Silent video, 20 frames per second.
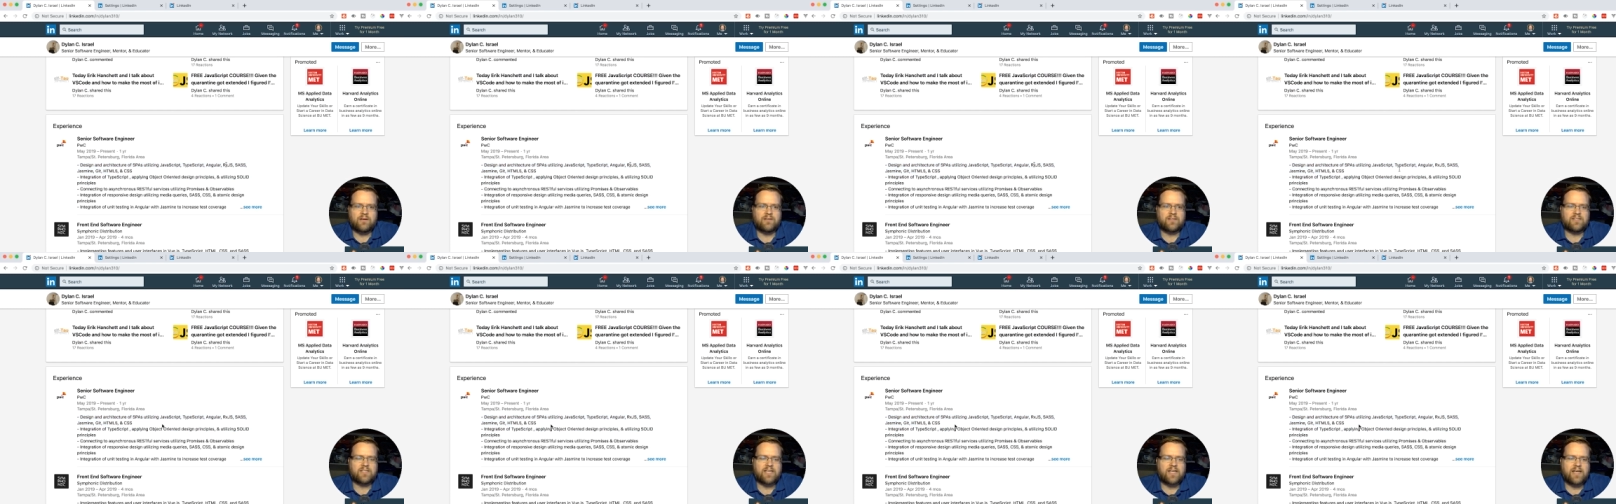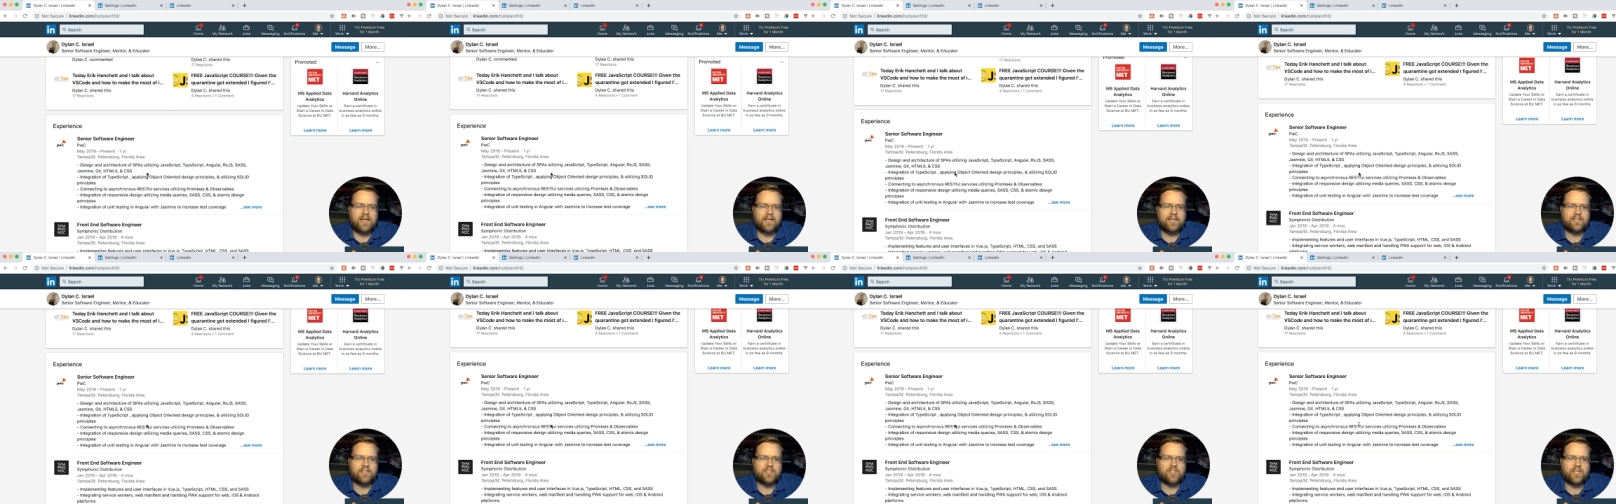
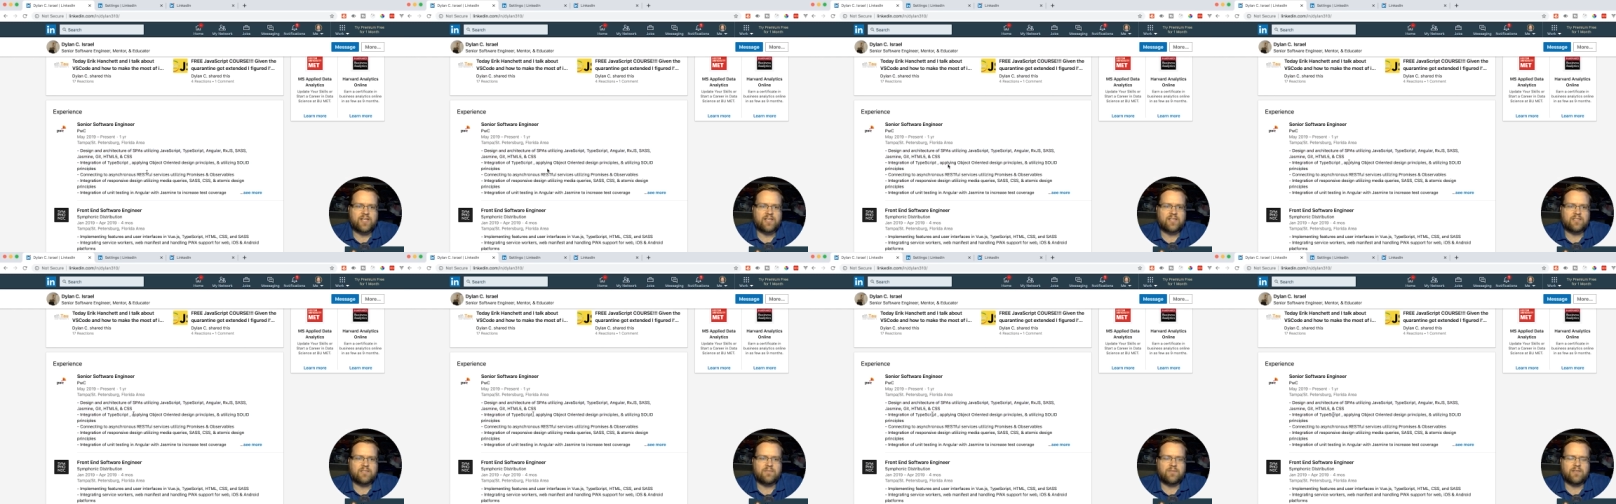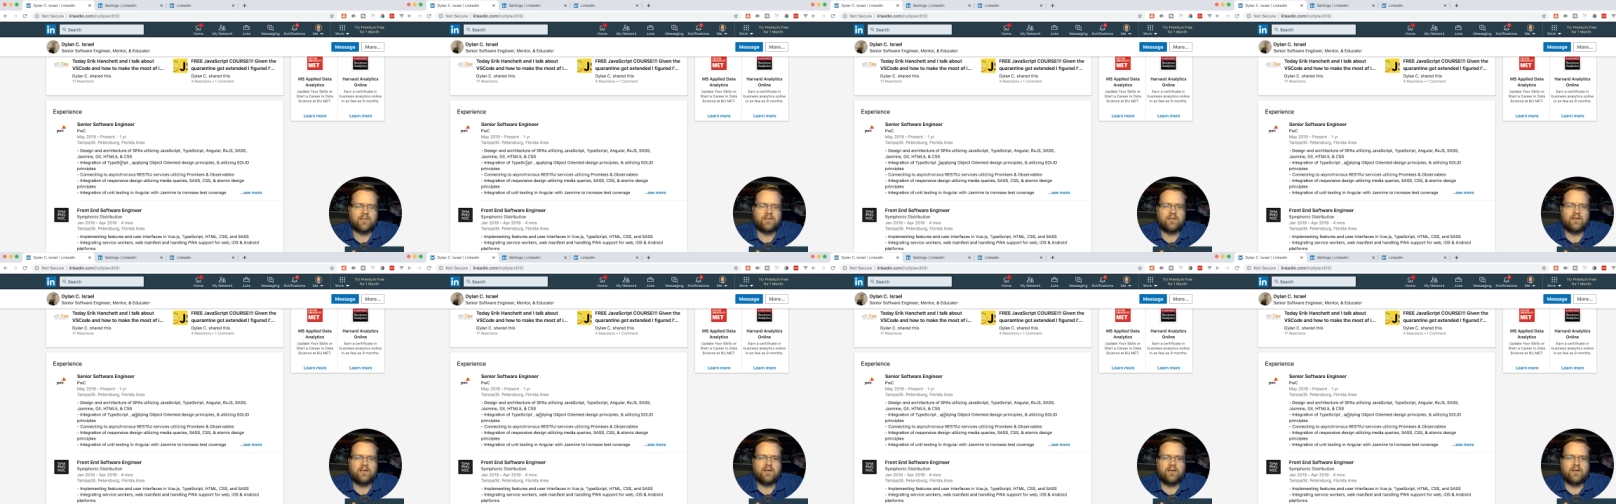Sass, Jasmine,
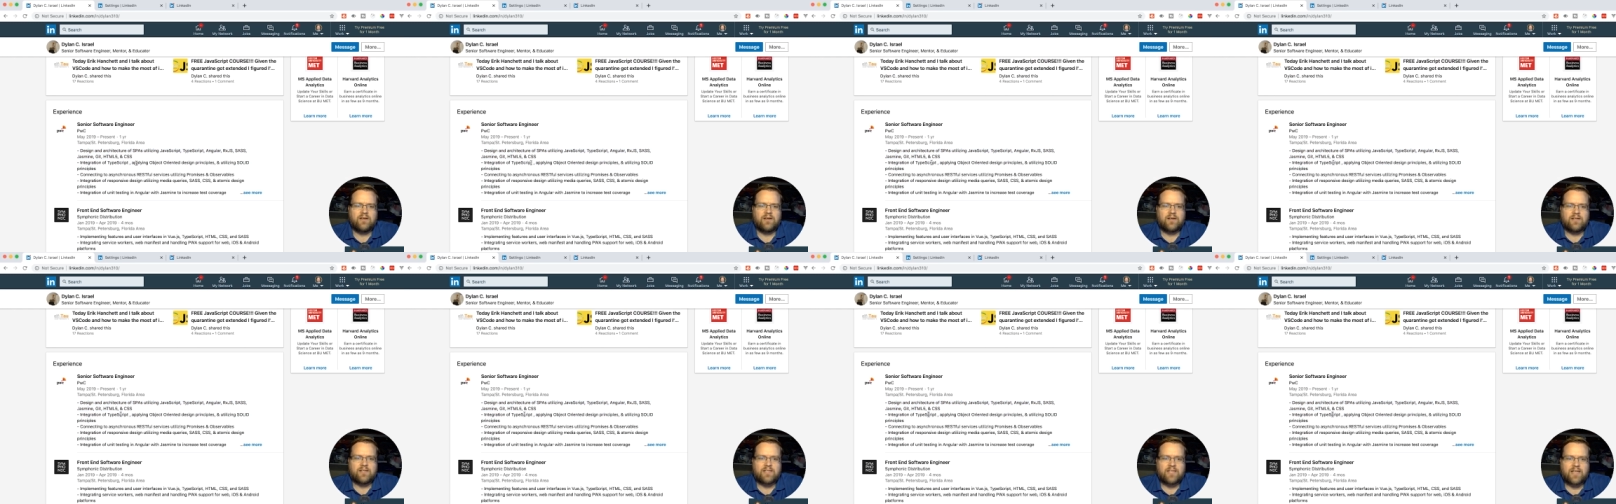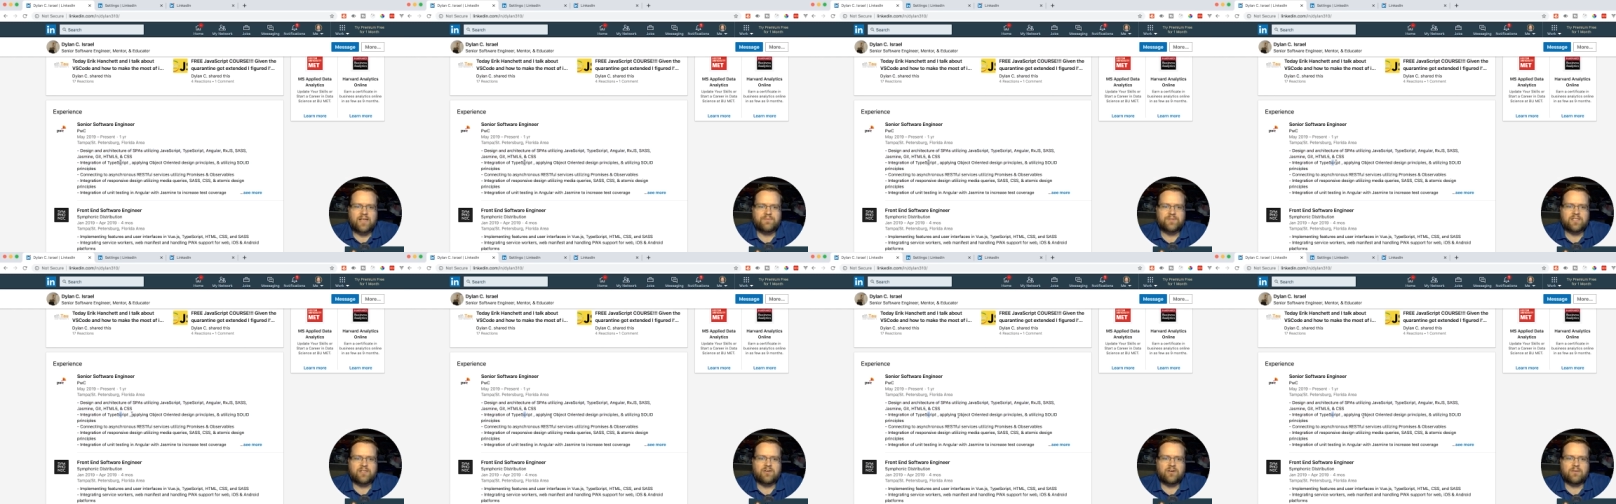
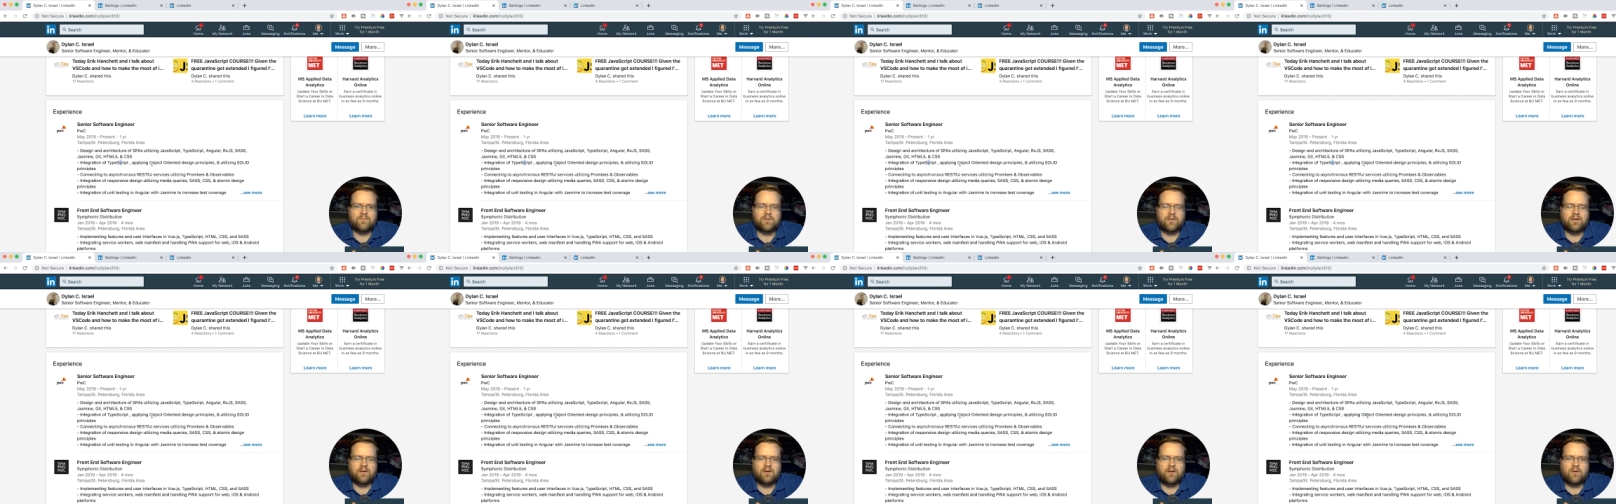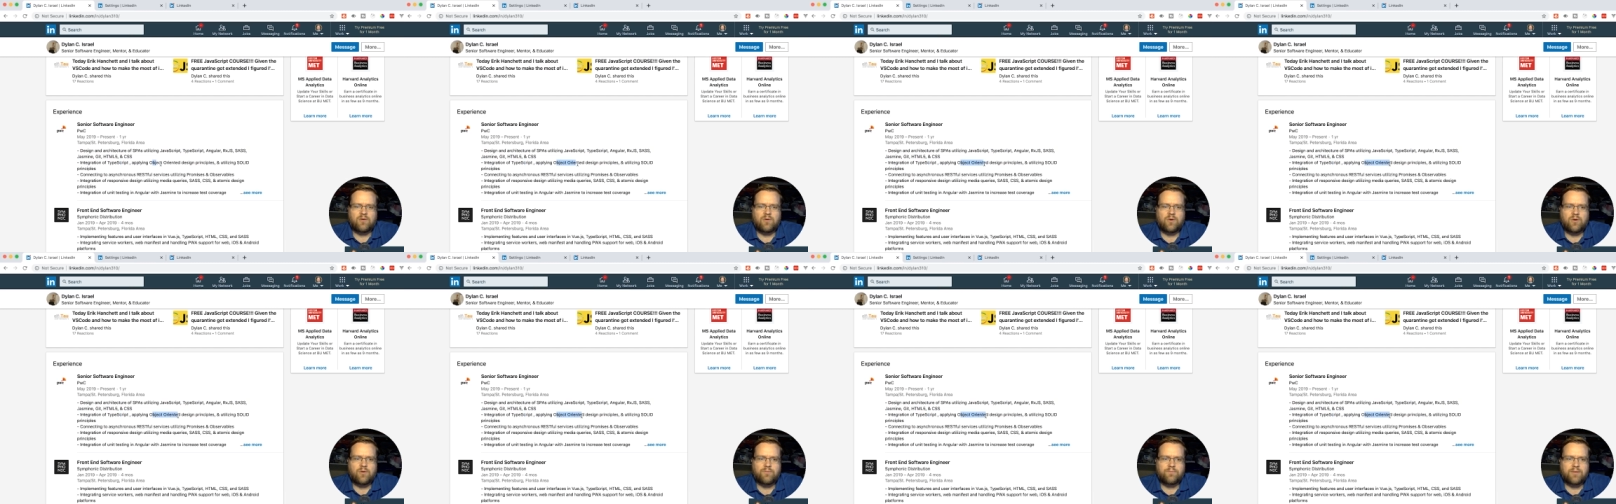TypeScript,
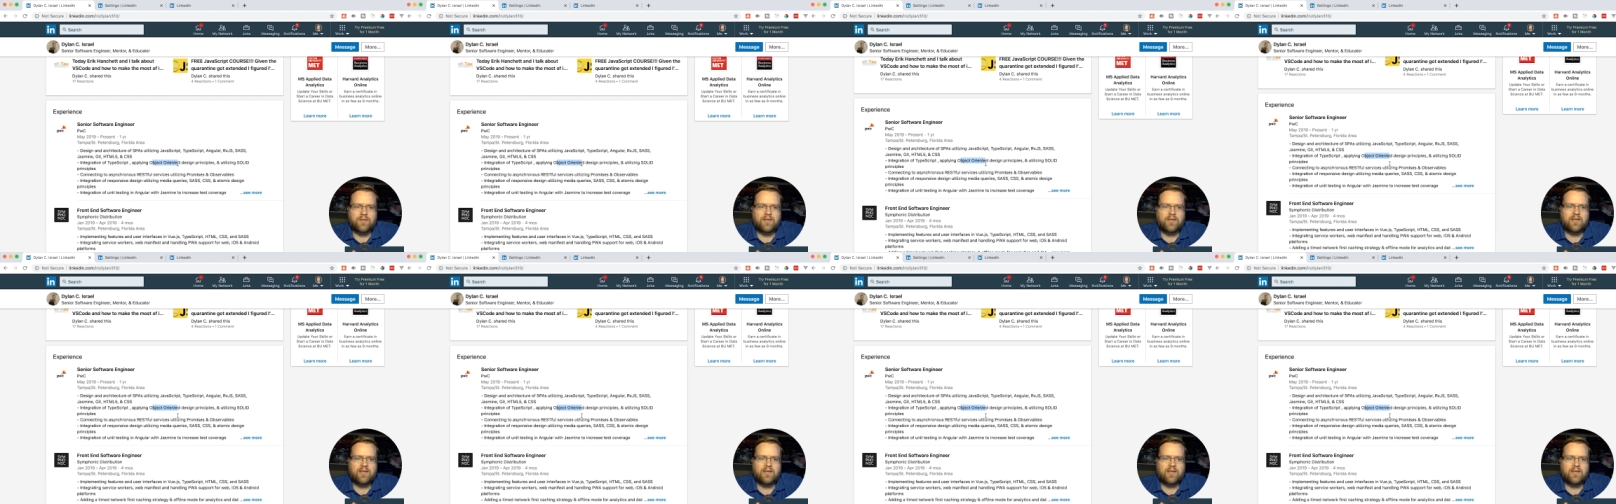OOP,